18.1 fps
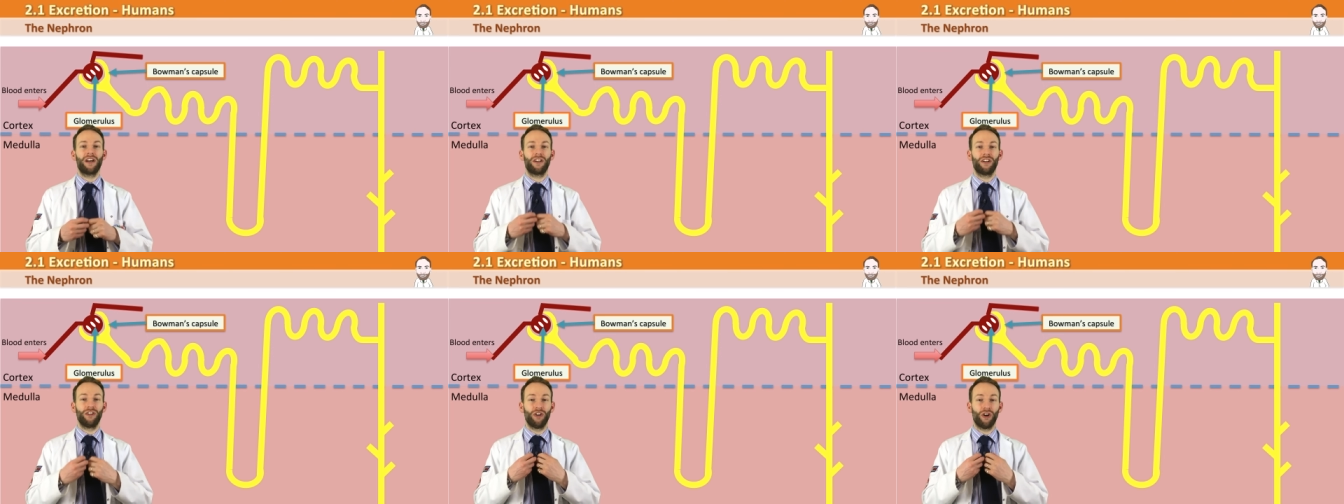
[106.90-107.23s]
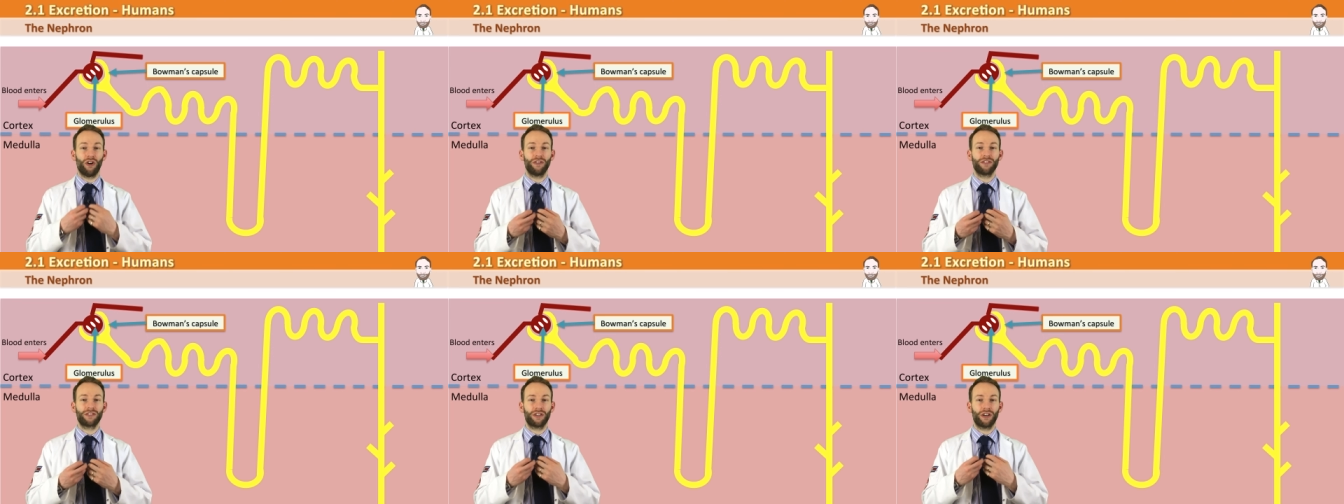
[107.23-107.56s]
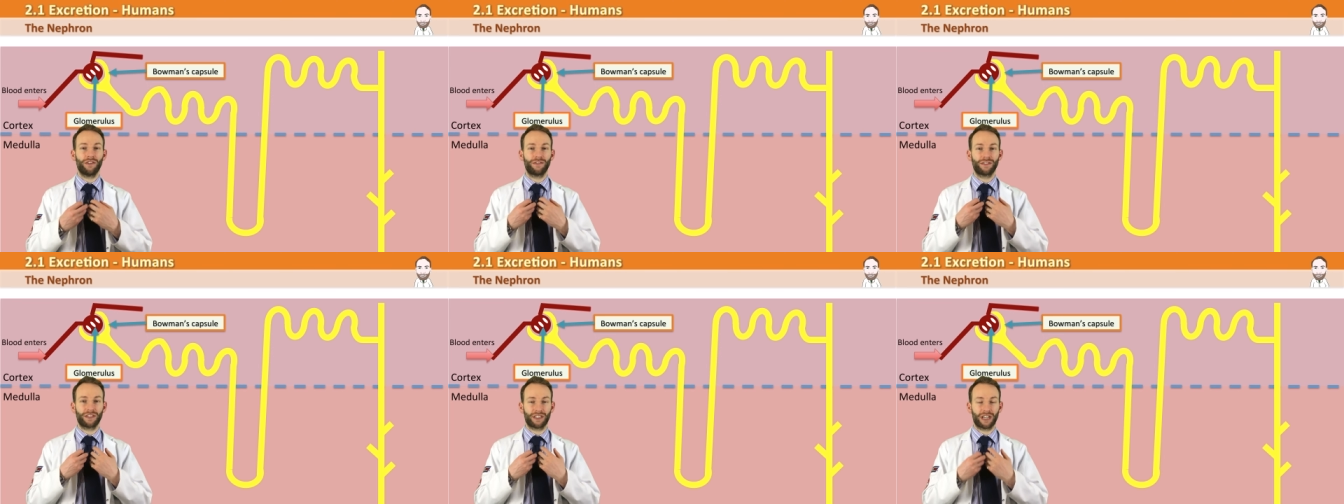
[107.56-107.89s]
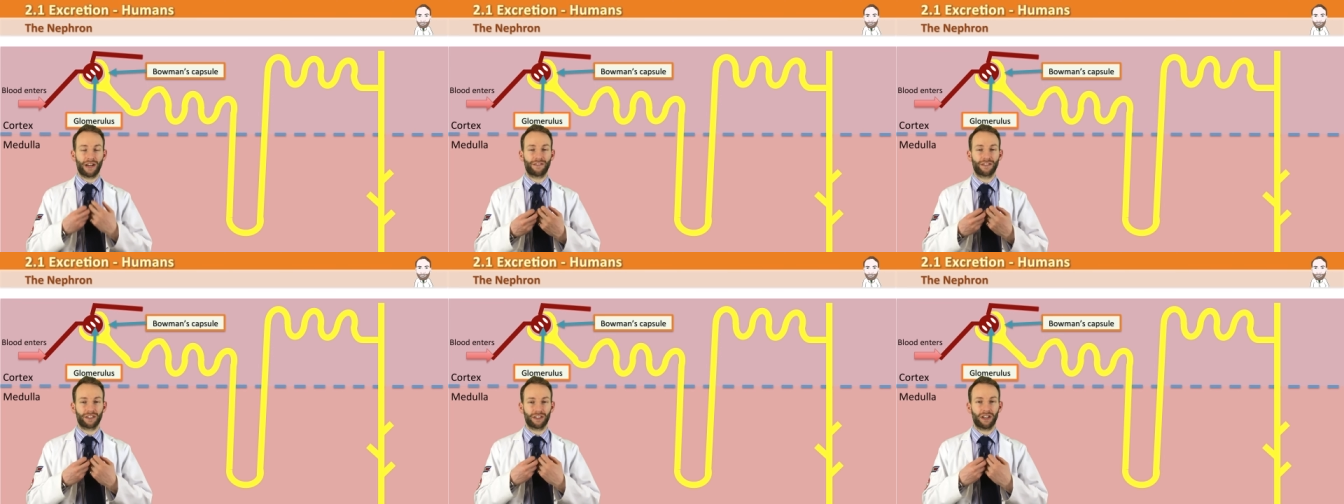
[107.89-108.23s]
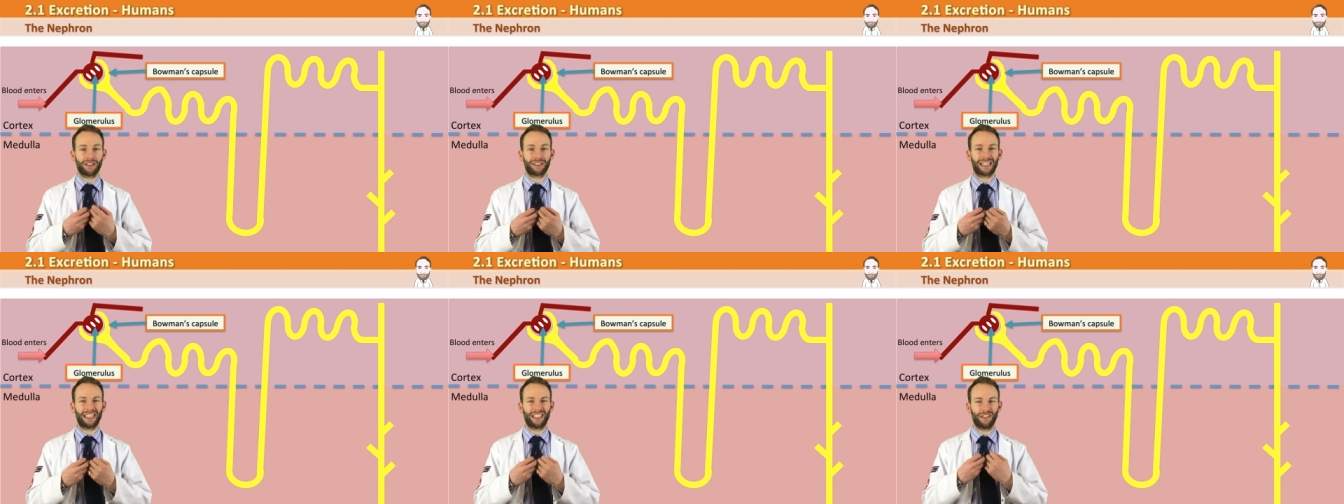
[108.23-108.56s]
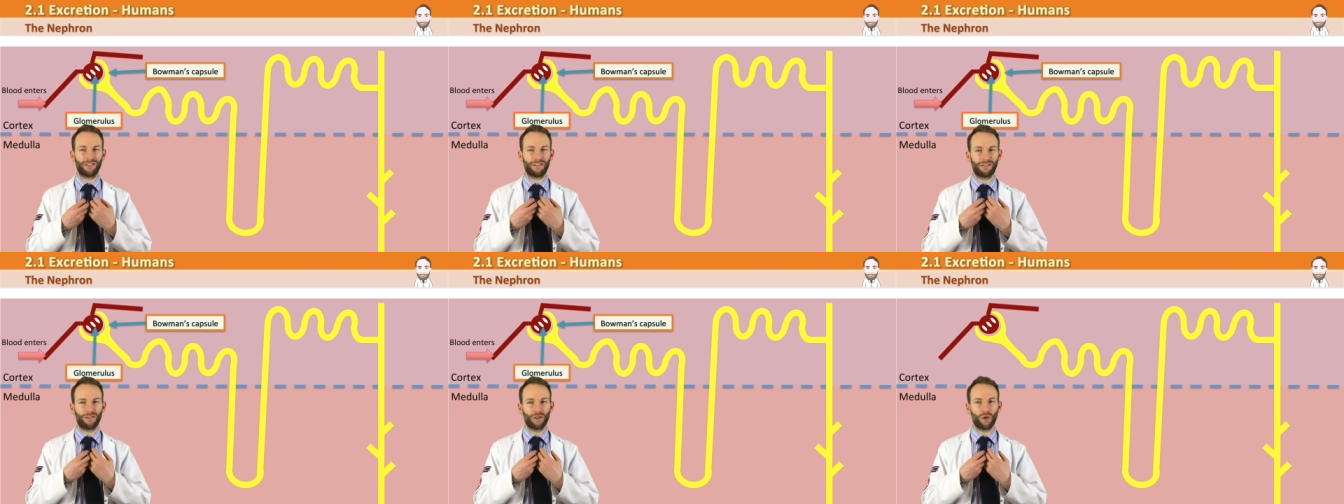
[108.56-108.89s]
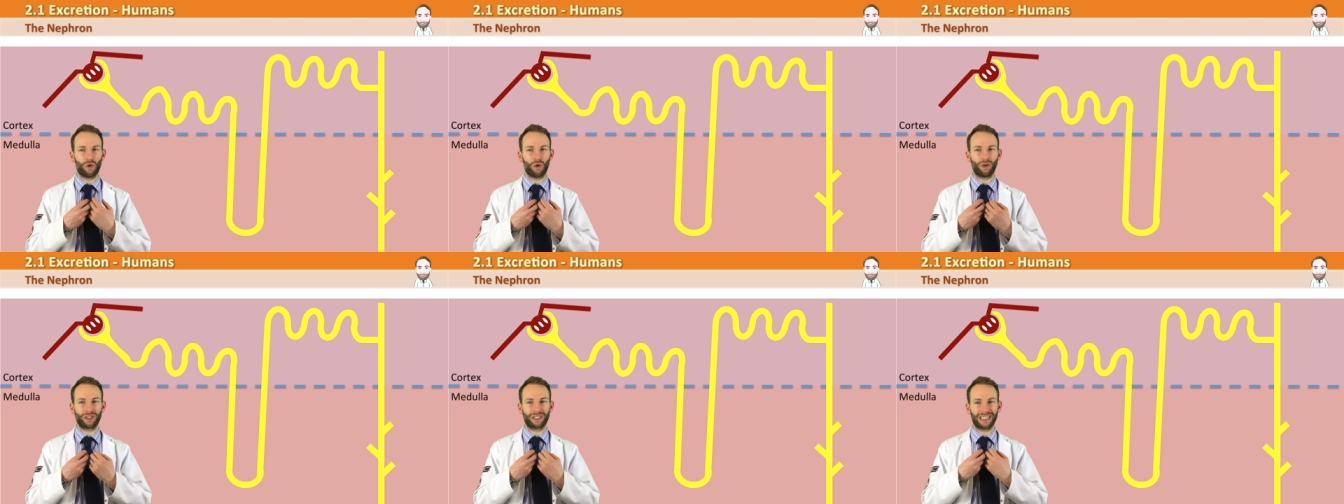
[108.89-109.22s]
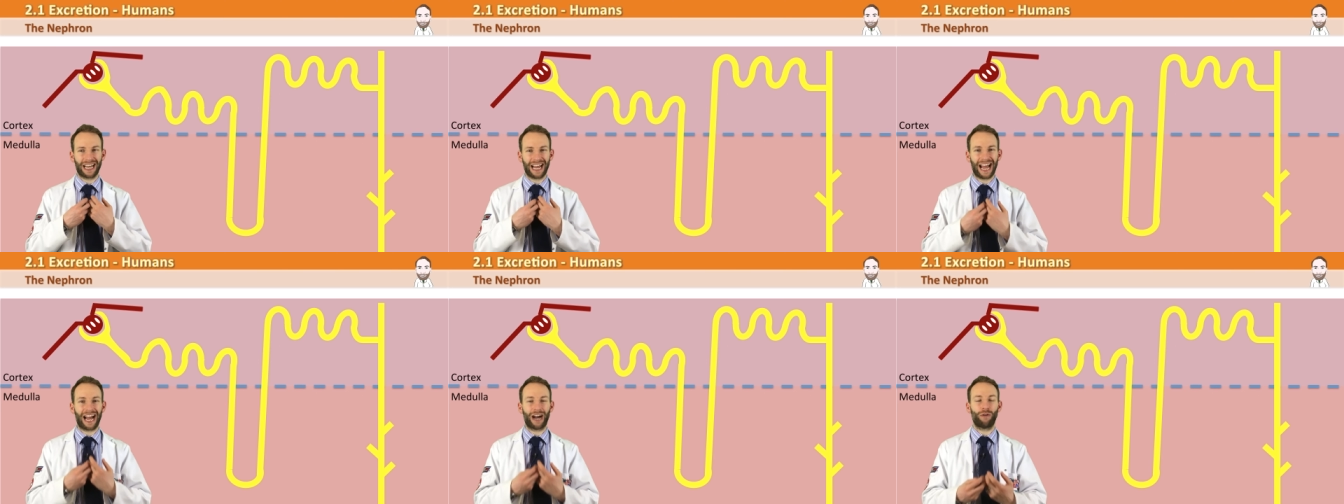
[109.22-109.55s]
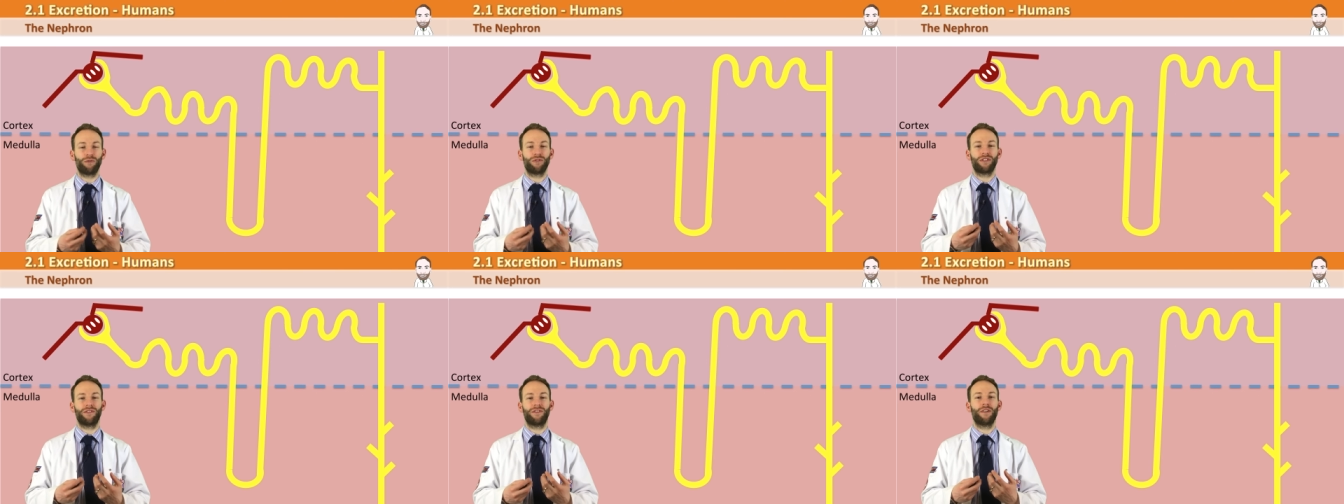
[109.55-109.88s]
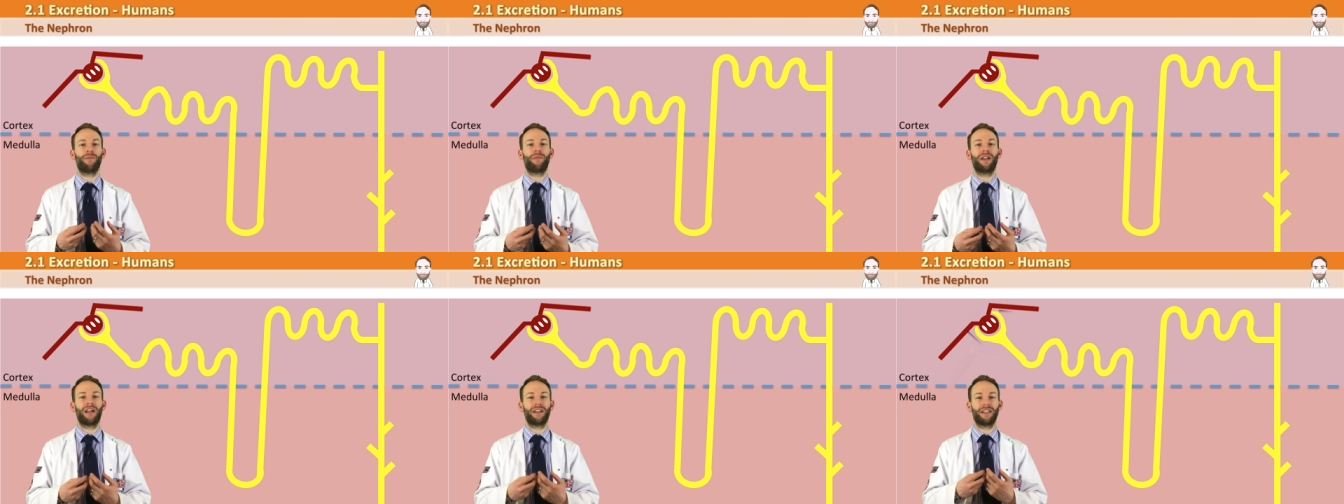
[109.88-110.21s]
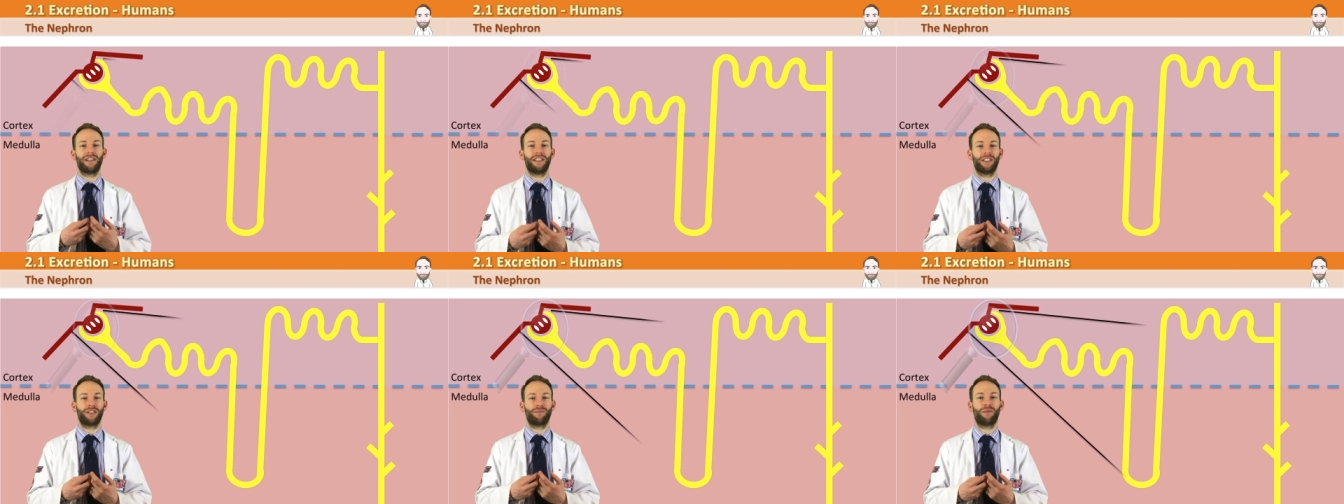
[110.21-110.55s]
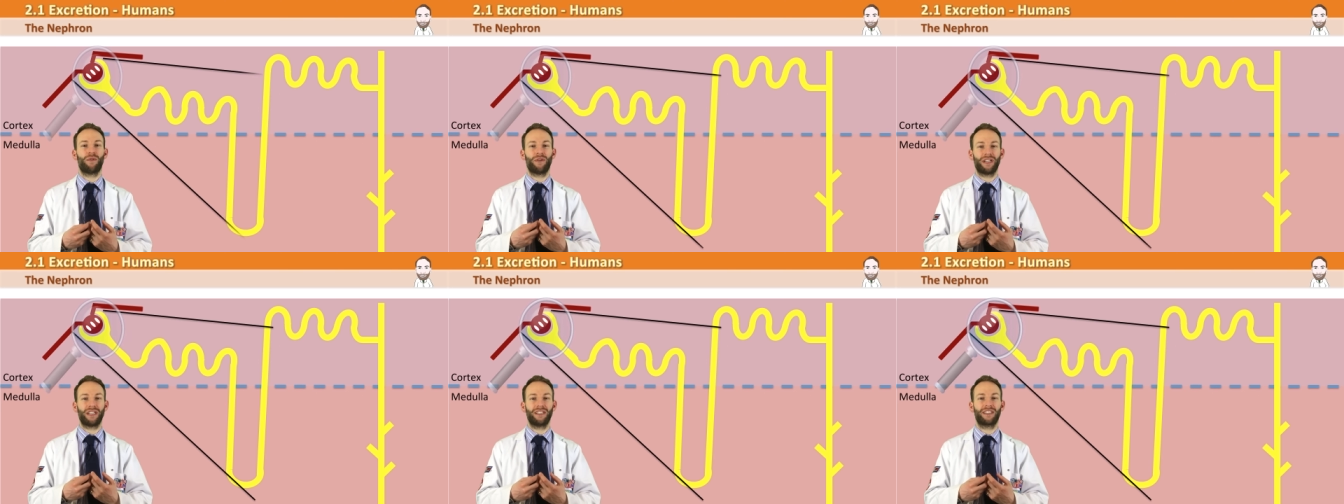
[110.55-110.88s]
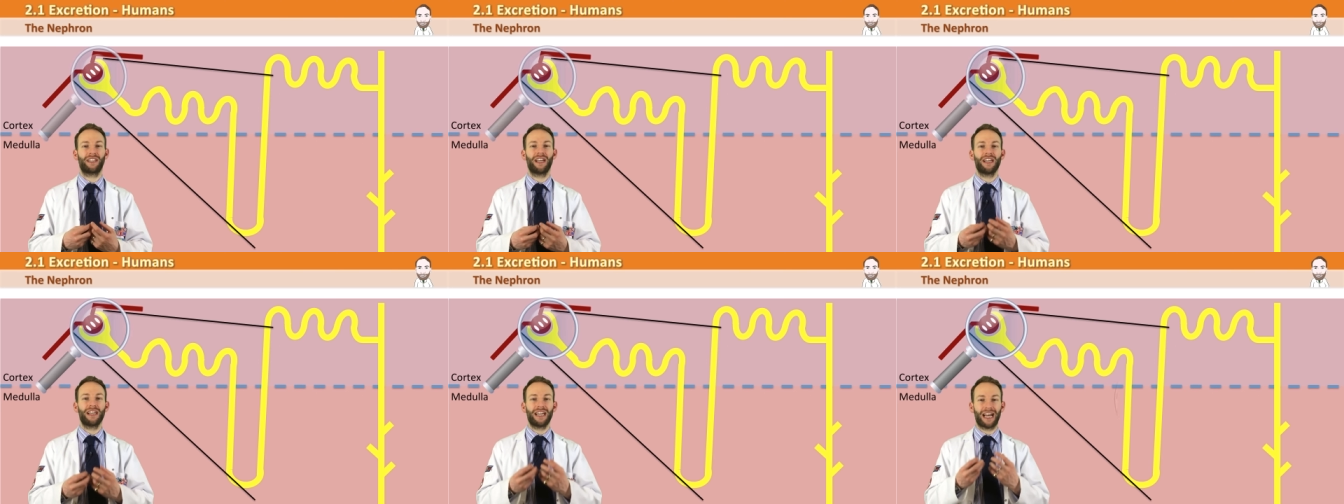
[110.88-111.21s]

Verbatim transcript: lots of stuff starts getting forced out of the blood at this point